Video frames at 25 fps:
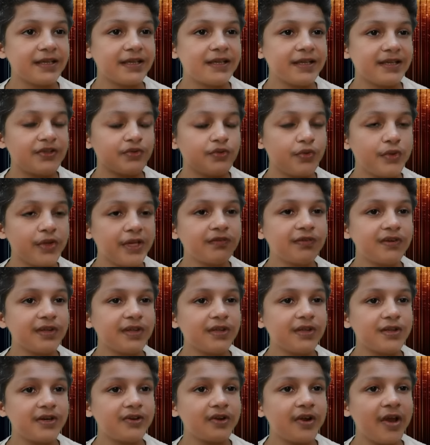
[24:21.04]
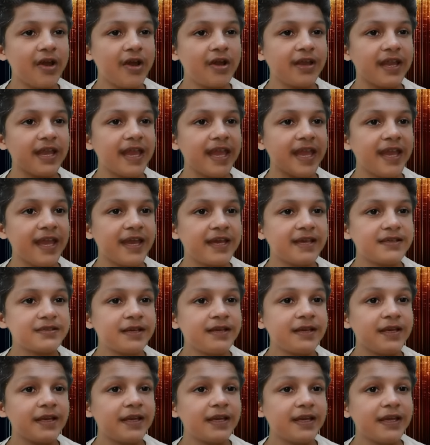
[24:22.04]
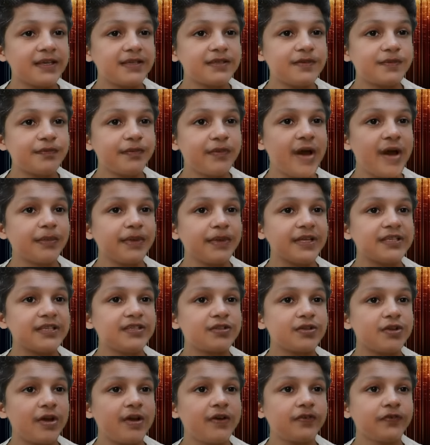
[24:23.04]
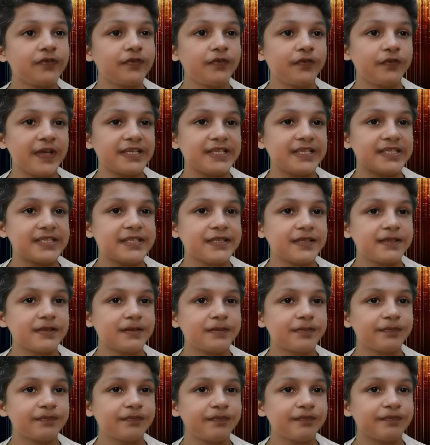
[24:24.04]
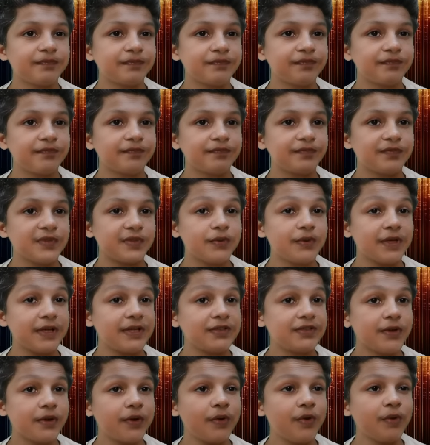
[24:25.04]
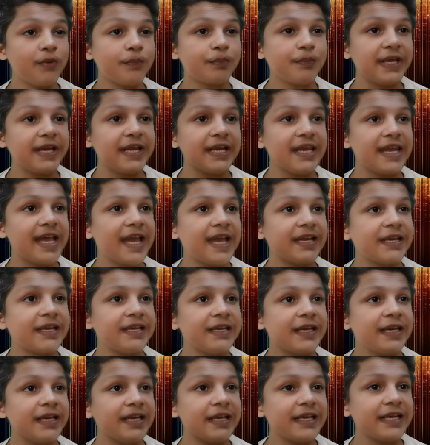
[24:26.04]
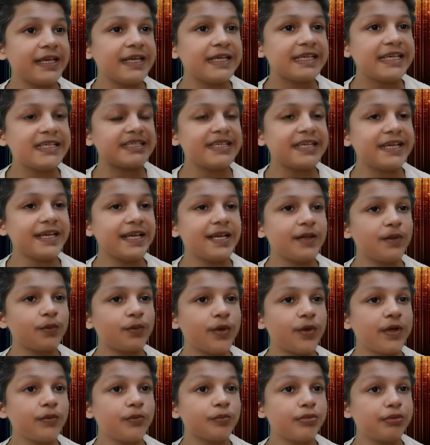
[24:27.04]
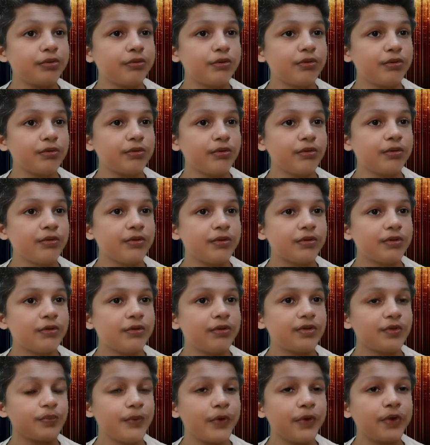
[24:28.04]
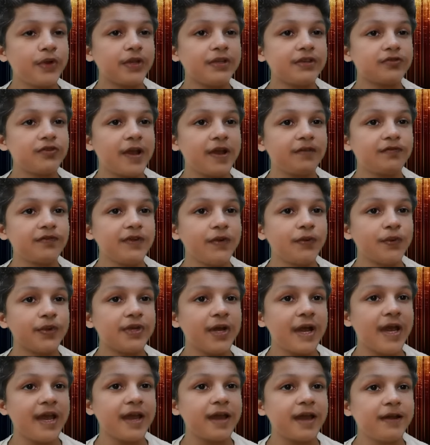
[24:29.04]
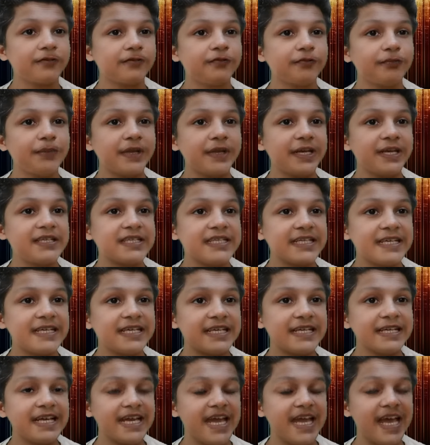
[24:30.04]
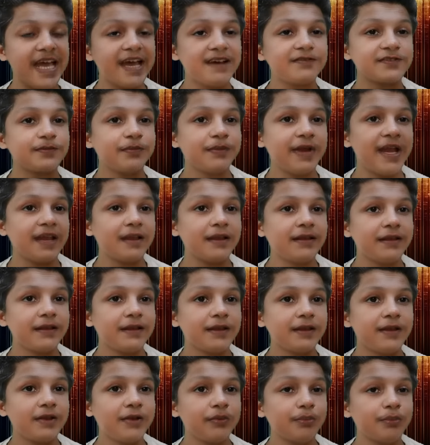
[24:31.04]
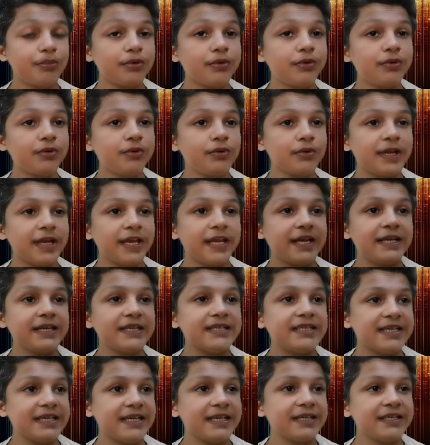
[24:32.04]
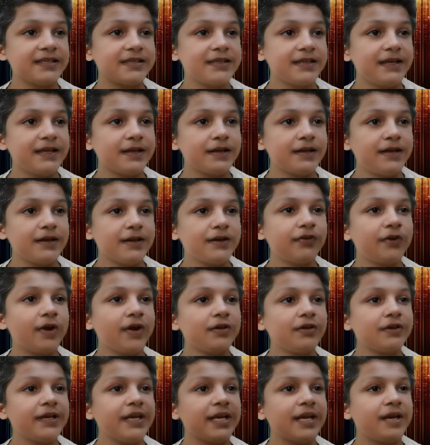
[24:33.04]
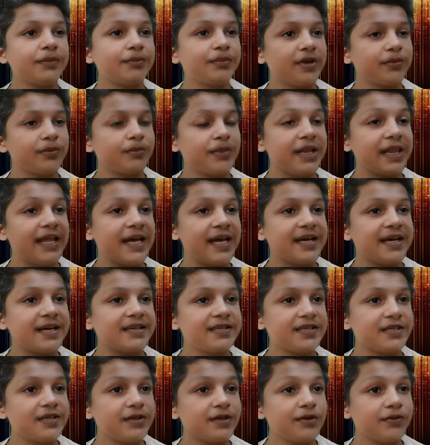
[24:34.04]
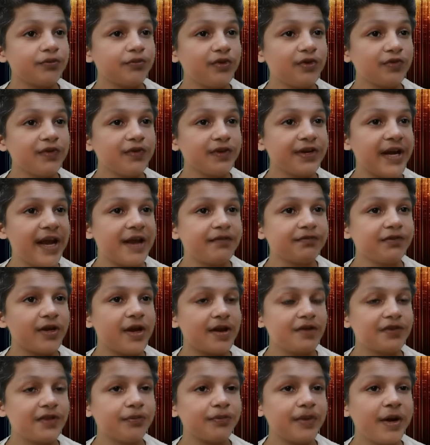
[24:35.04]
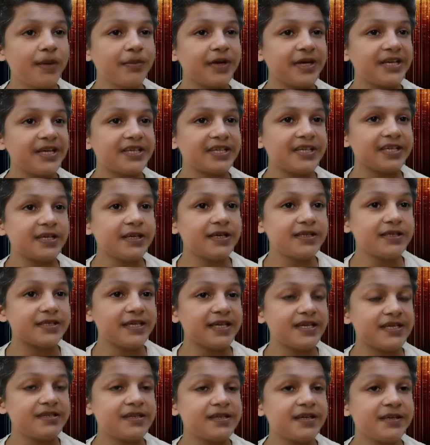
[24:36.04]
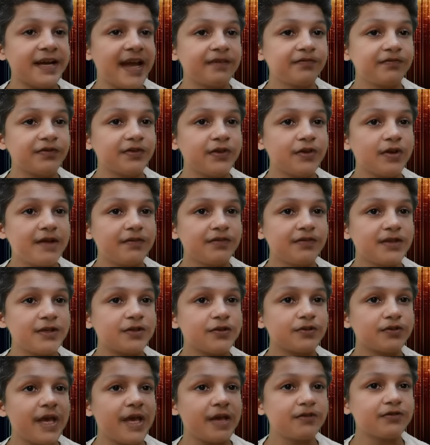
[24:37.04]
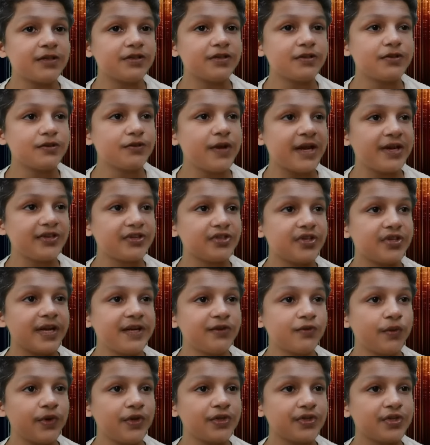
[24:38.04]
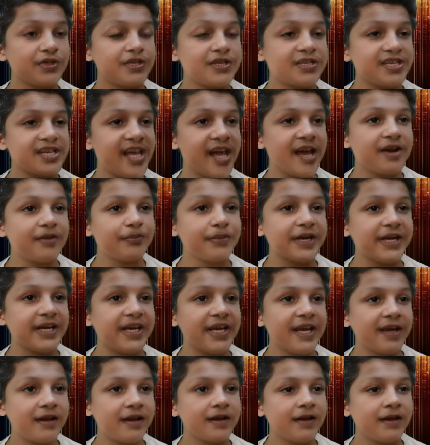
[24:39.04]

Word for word: So even The Rock has his moment of wit. So his opening line is a single word, boo spoken softly with a half-minute half-smile. Boo, indeed. Following up on my last movie review of The Mummy Returns is a review of the 2002 action-adventure The Scorpion King.